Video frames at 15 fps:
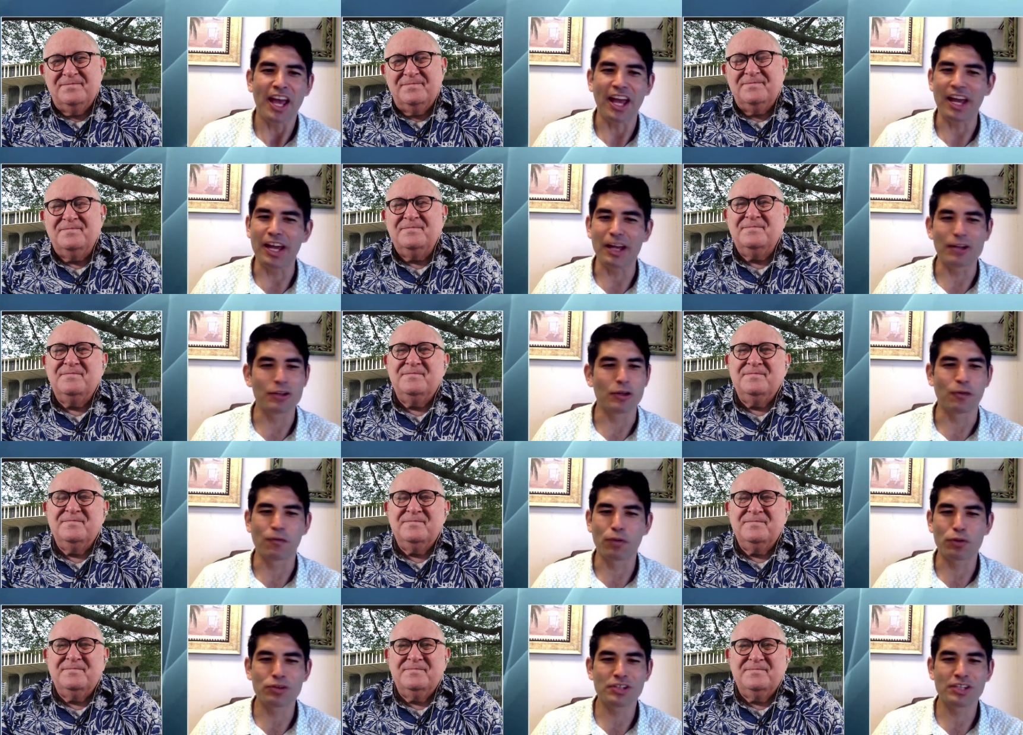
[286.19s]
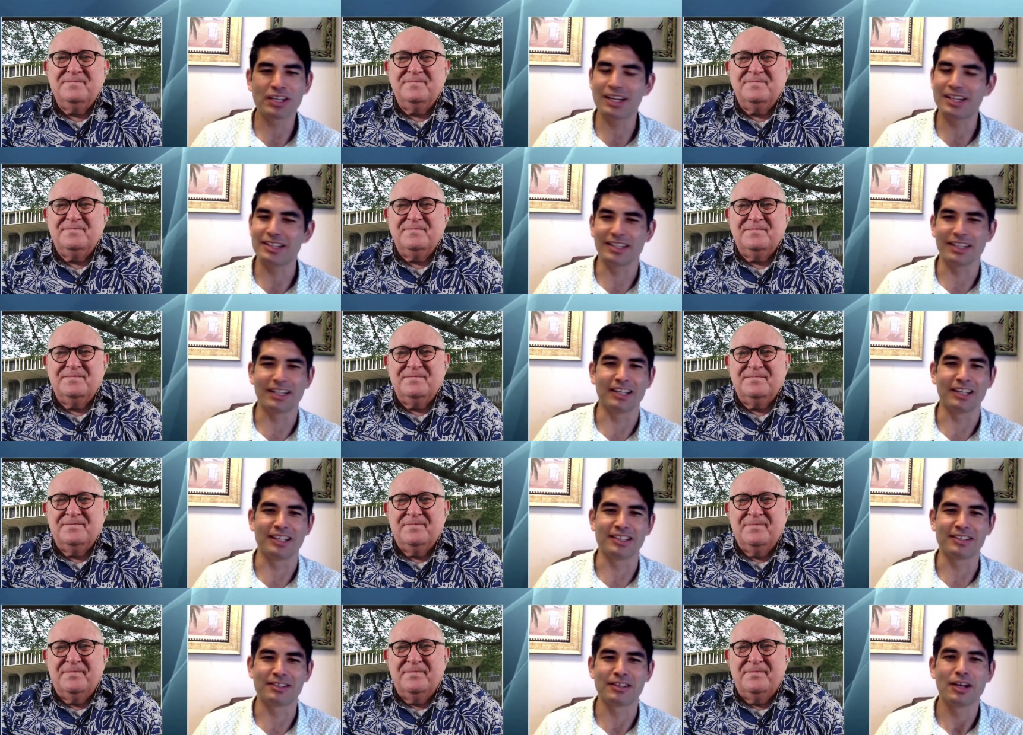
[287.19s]
Speaker 1: And you know, first thing I did
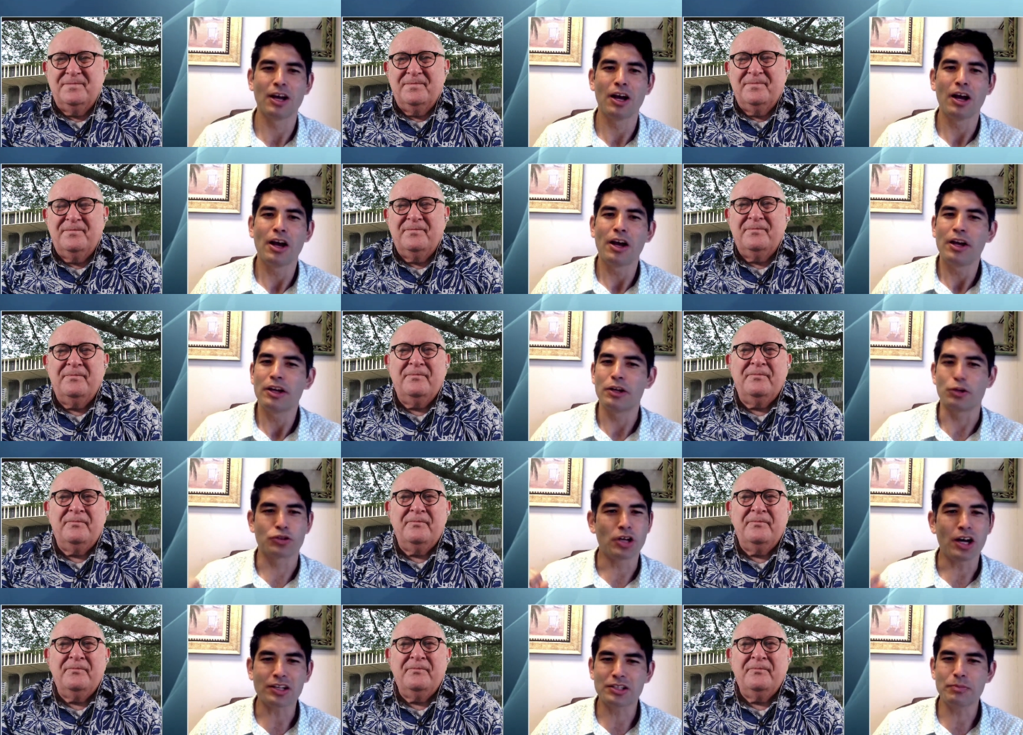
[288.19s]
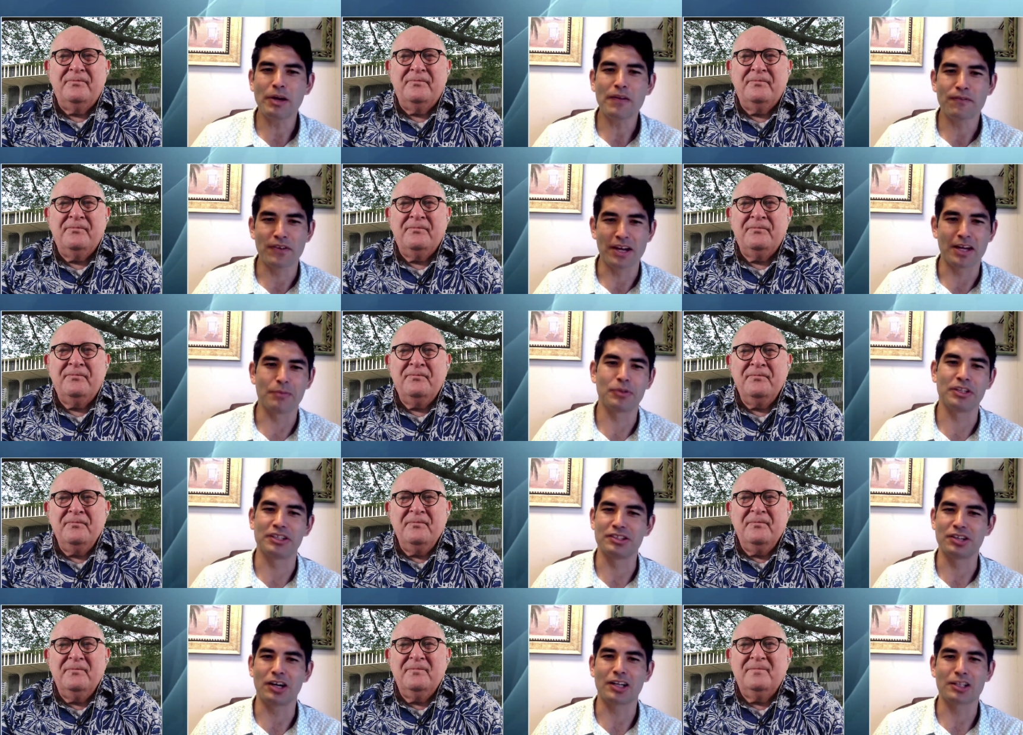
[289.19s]
is you know talk to my family
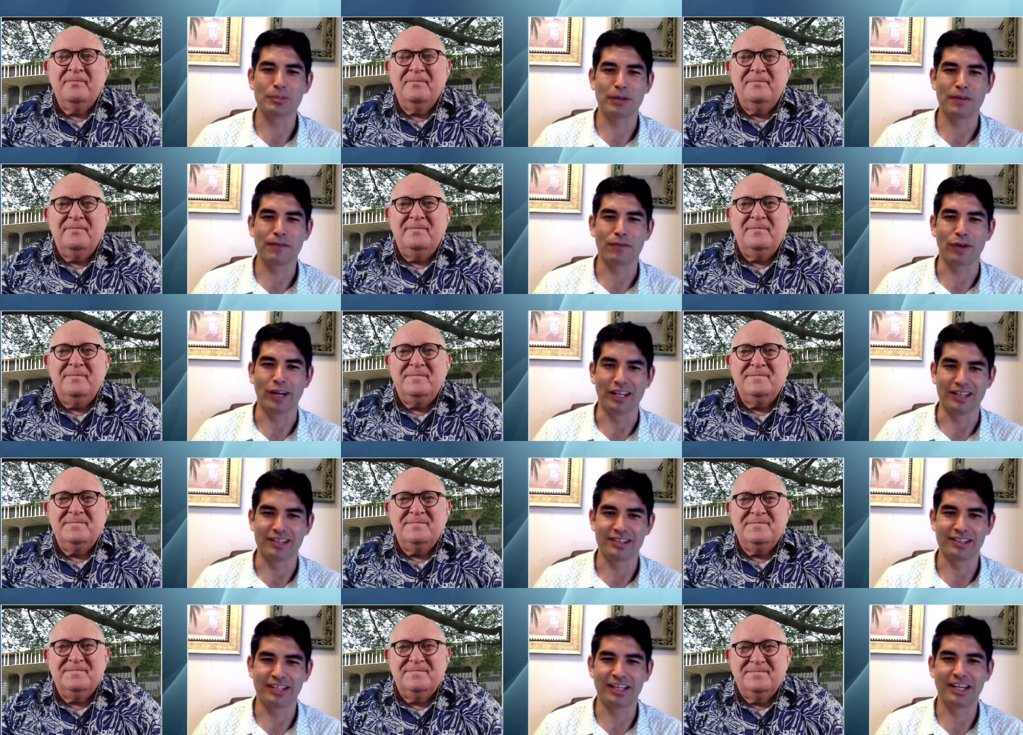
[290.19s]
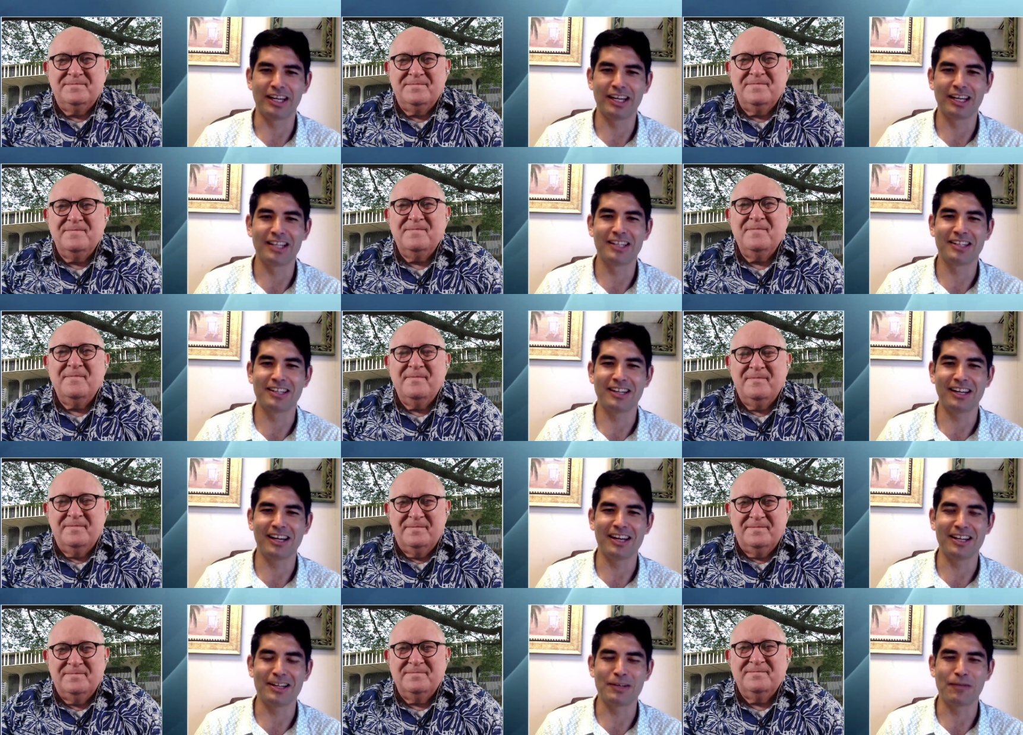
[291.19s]
and talk to my friends. And
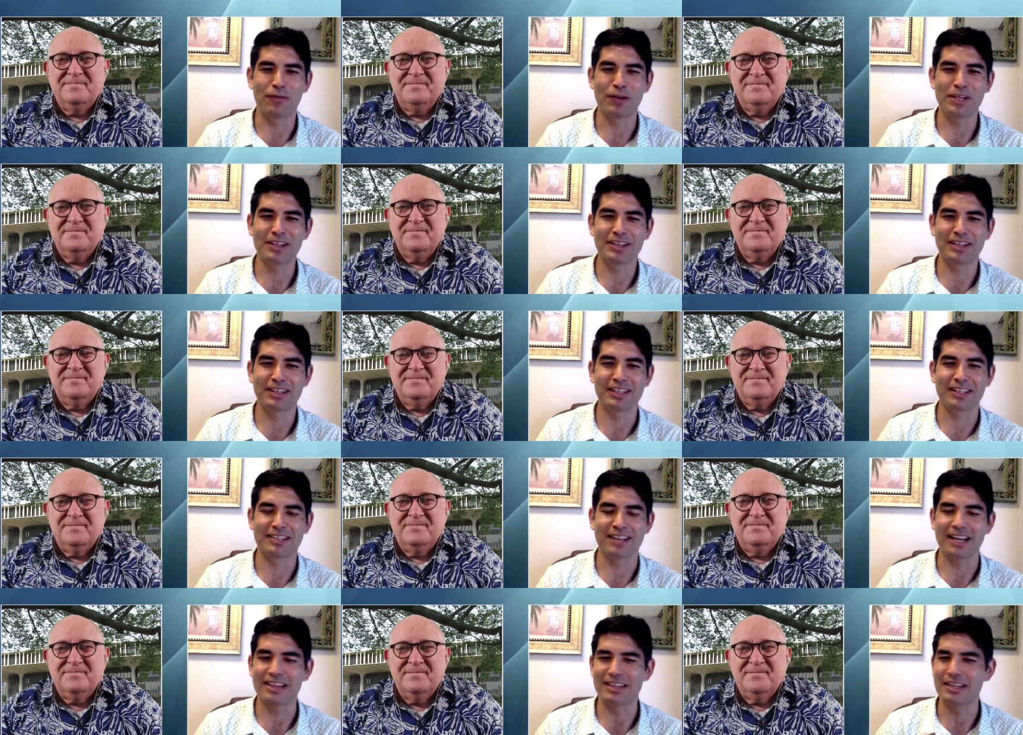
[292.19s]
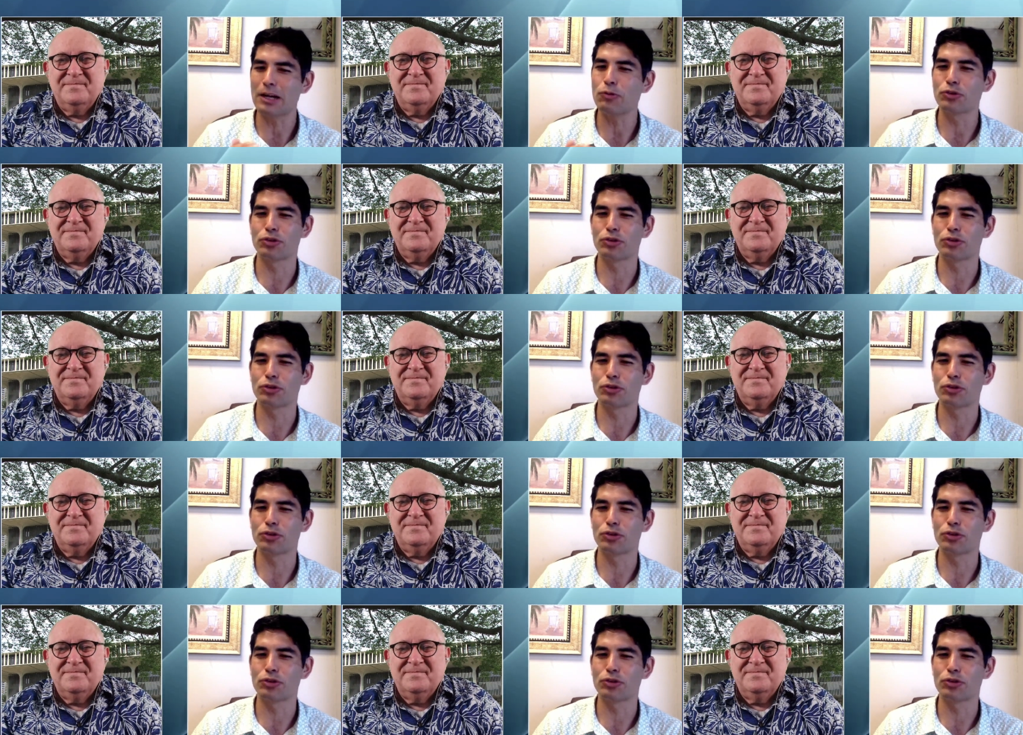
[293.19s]
and the funny thing is, I think